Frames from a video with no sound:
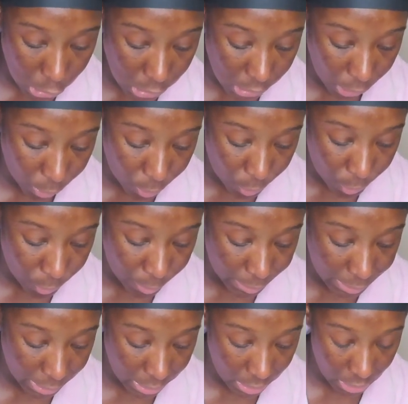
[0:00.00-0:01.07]
So
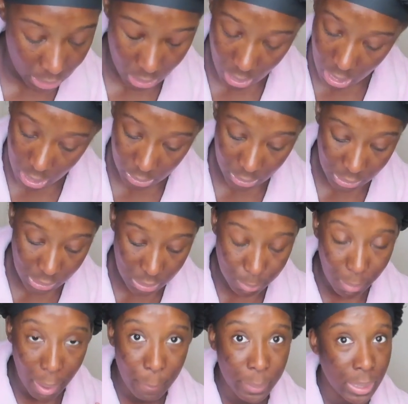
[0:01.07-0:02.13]
yeah, this is
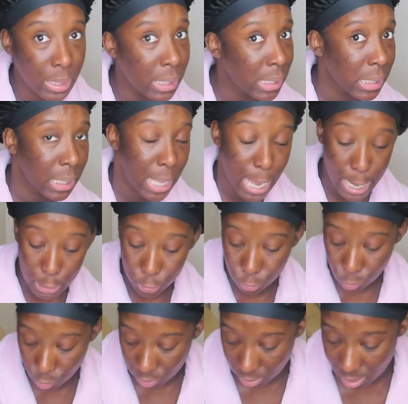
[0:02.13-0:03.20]
my biggest lash
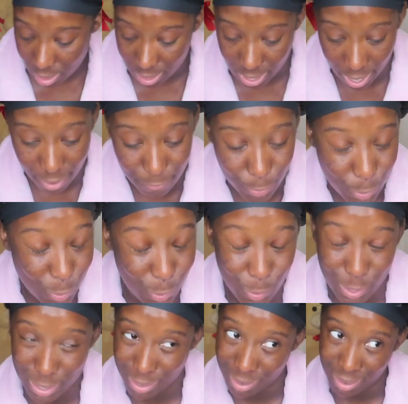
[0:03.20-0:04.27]
order that I've
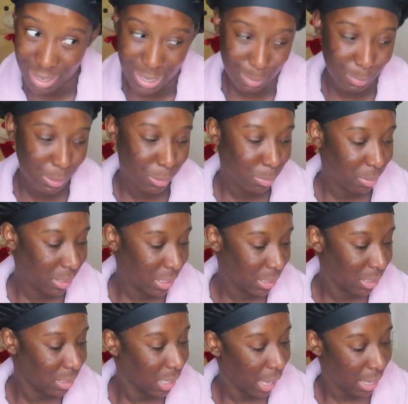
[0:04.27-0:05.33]
ordered, and I'm super
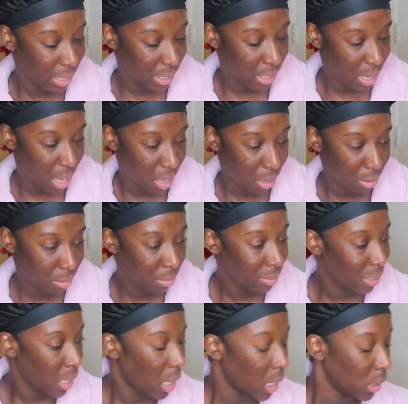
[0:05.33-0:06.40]
excited, y'all.
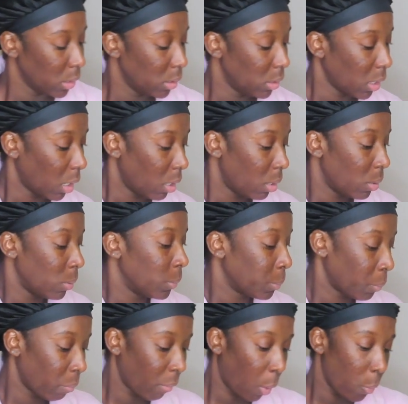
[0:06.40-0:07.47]
So
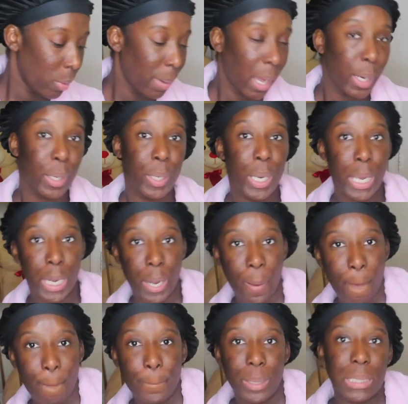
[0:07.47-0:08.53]
we about to go ahead and
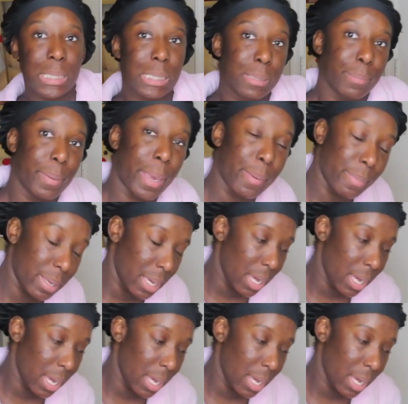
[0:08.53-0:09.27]
open this baby